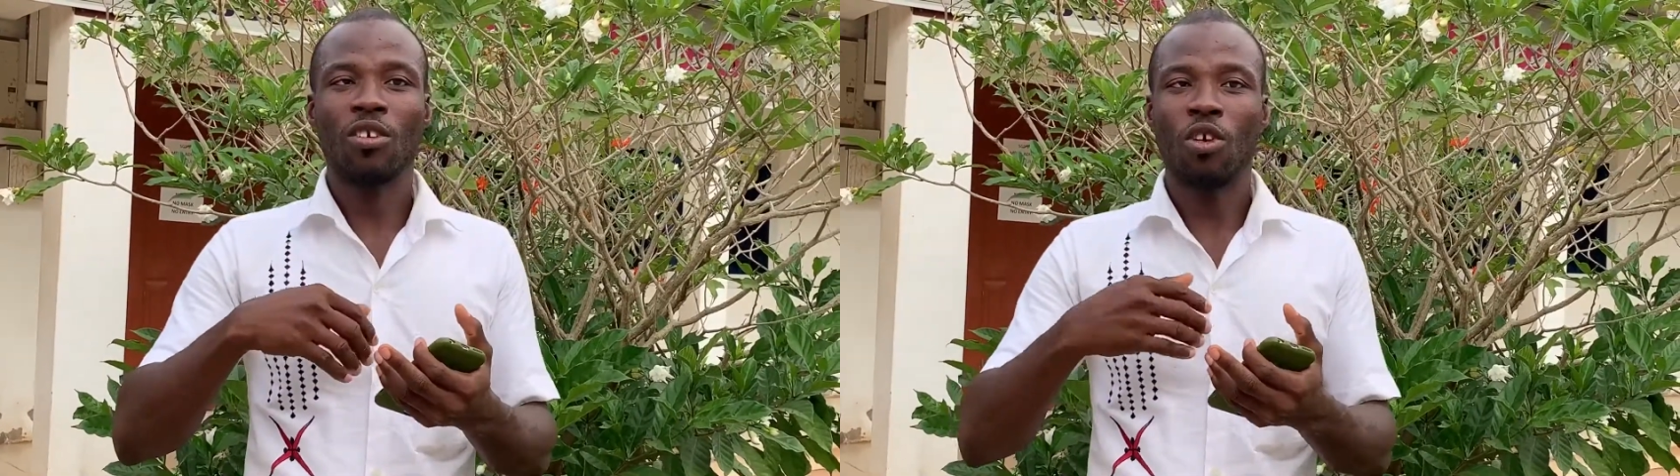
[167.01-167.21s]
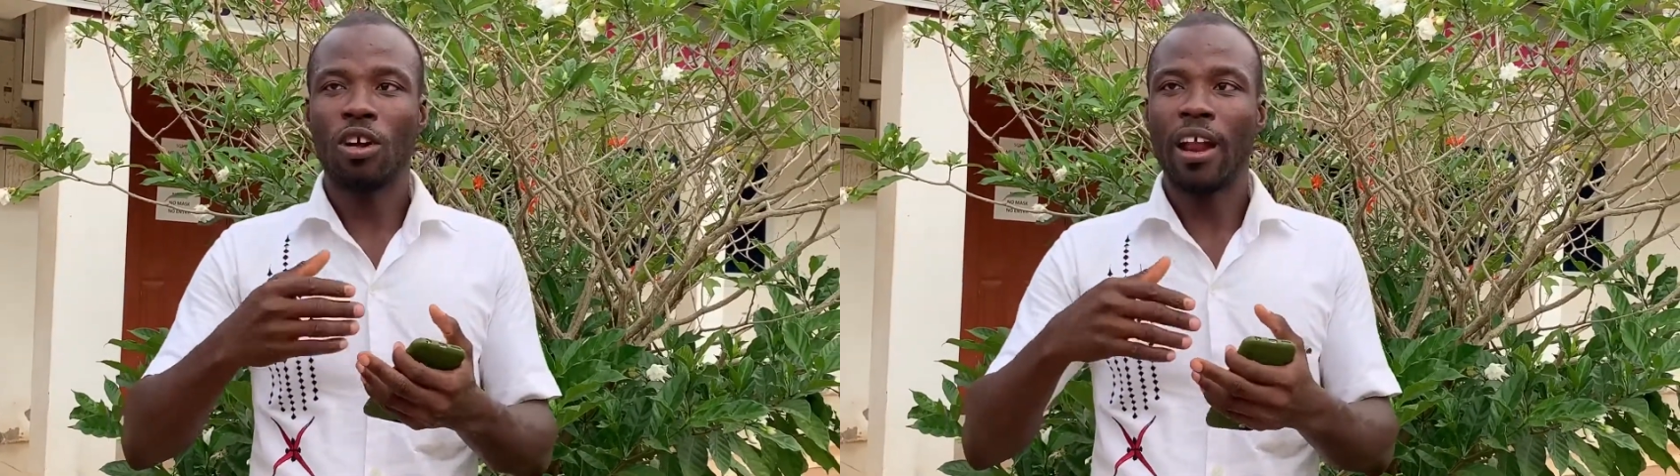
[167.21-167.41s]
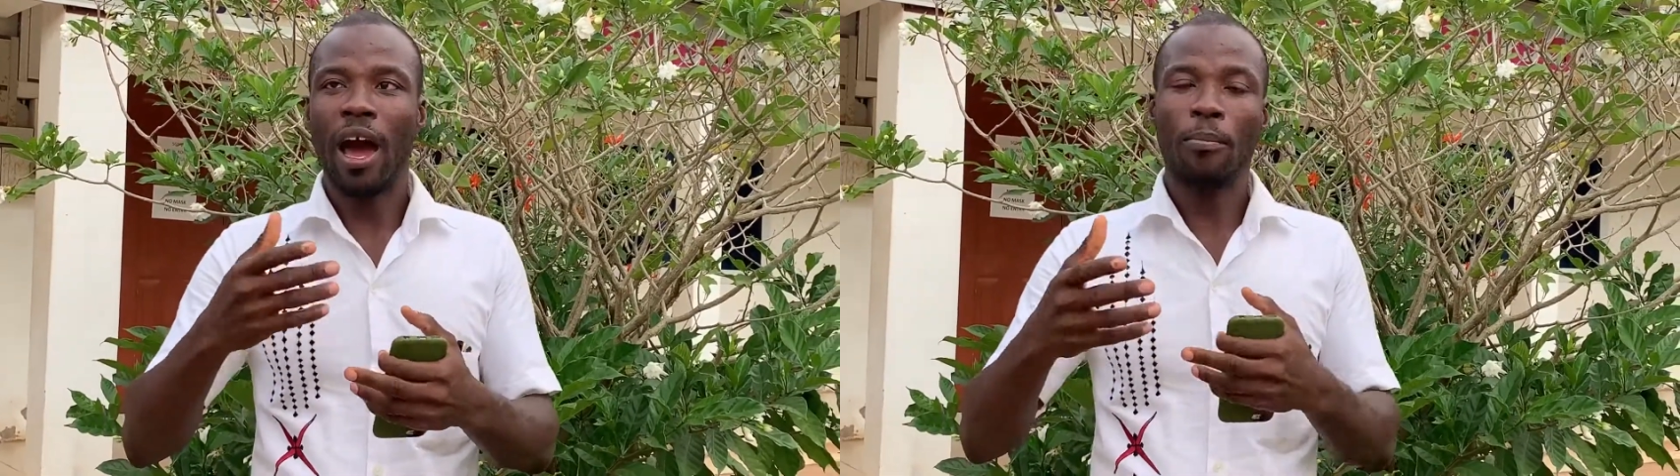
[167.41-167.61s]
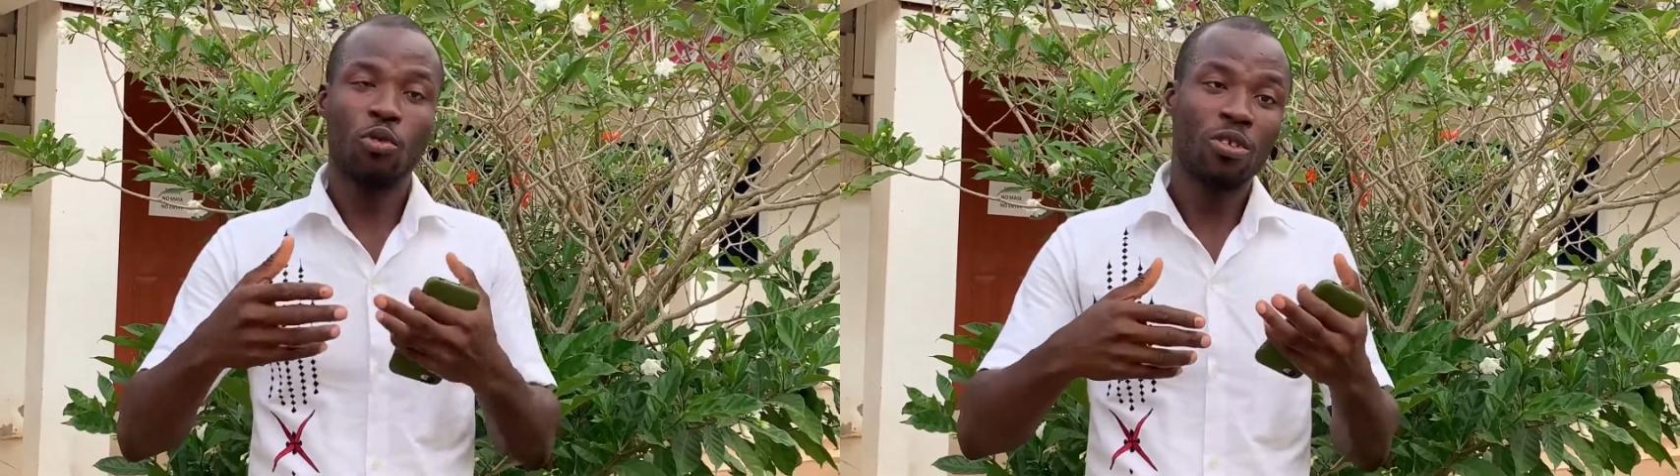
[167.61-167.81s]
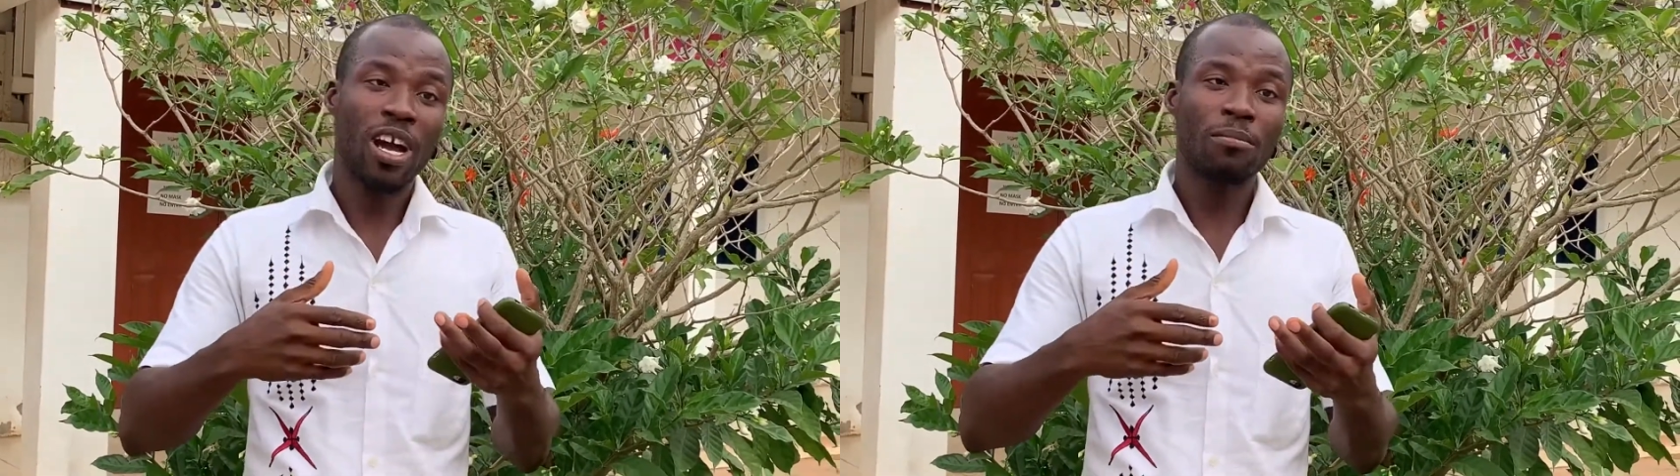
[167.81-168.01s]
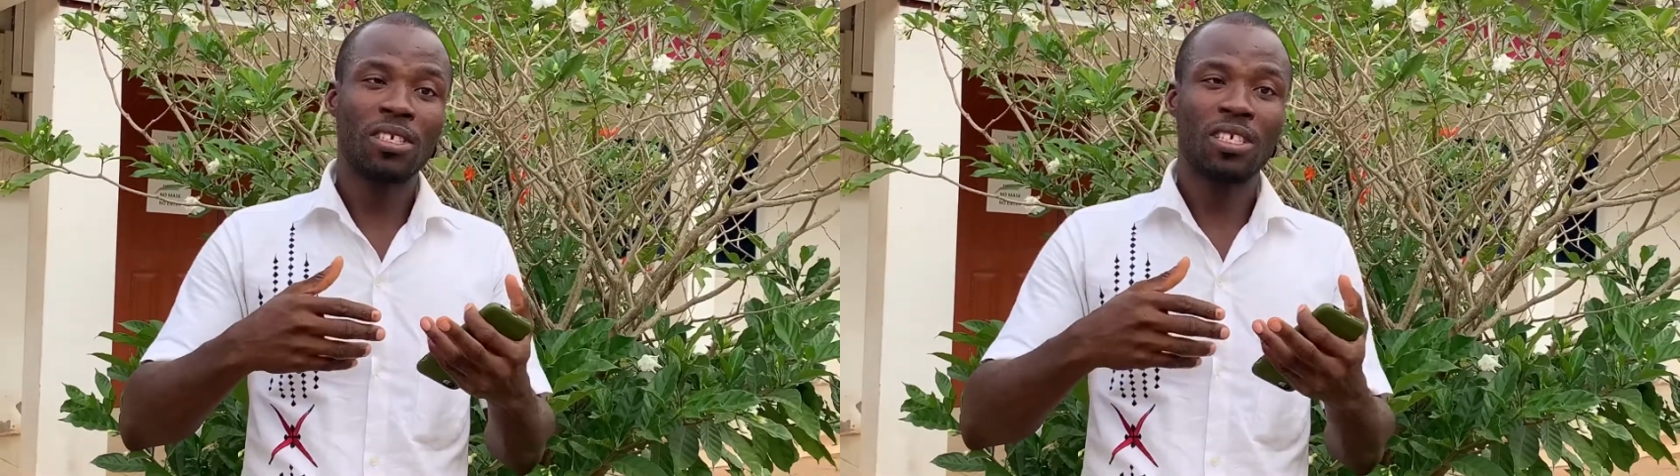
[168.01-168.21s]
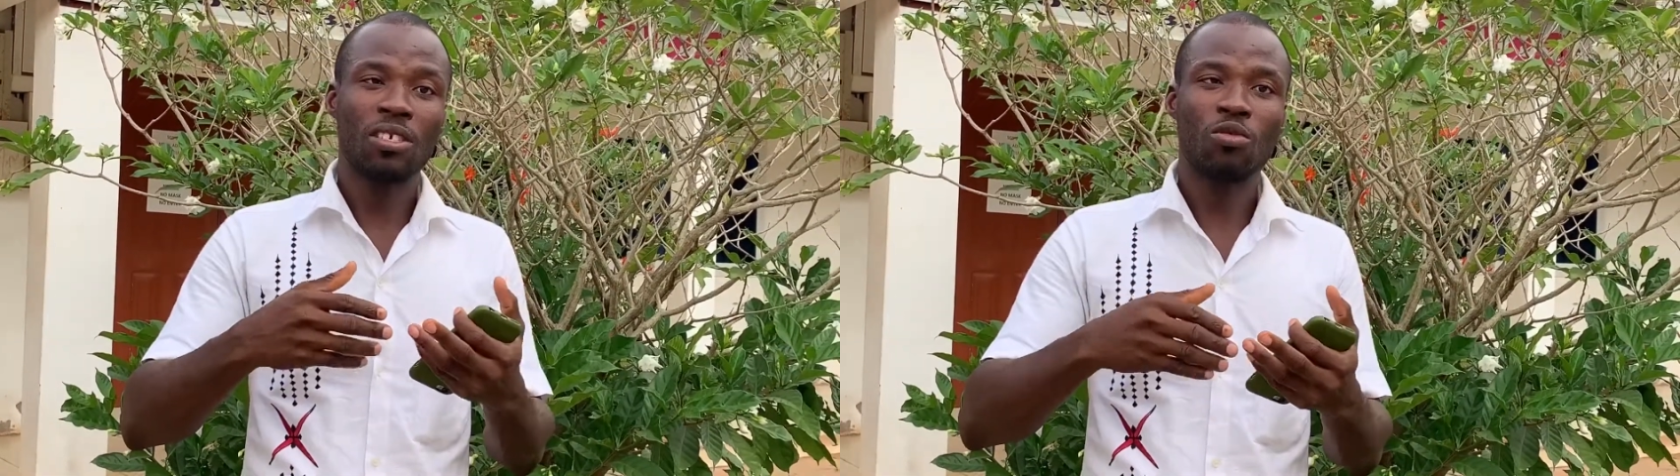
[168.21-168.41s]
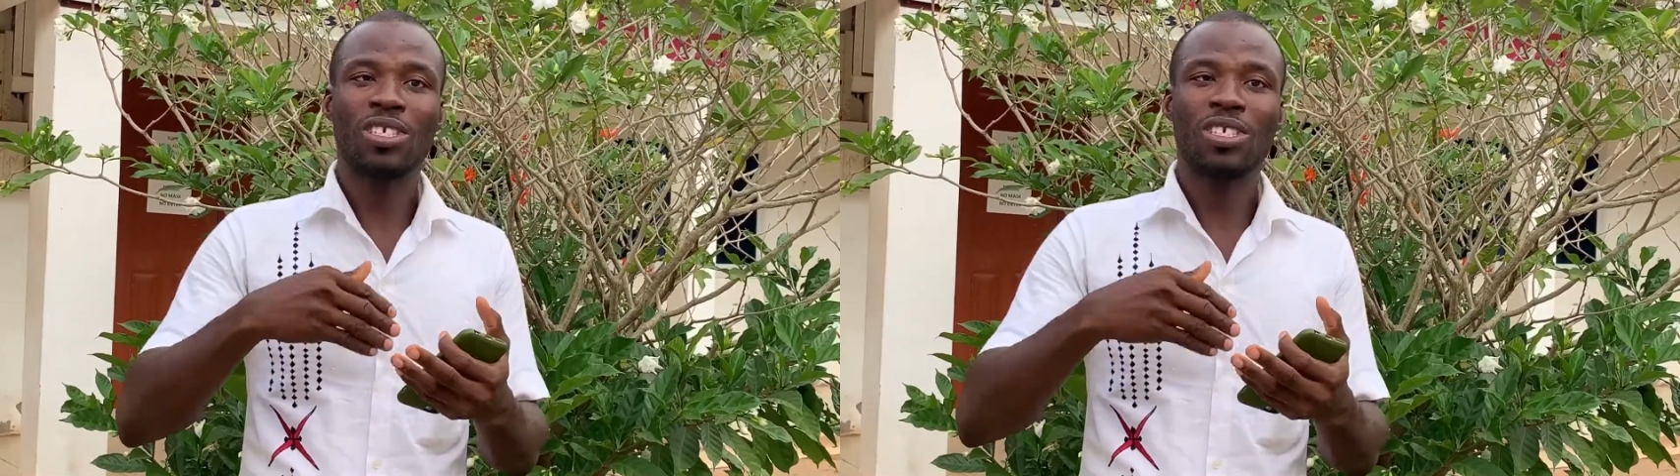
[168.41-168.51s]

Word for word: on our programs you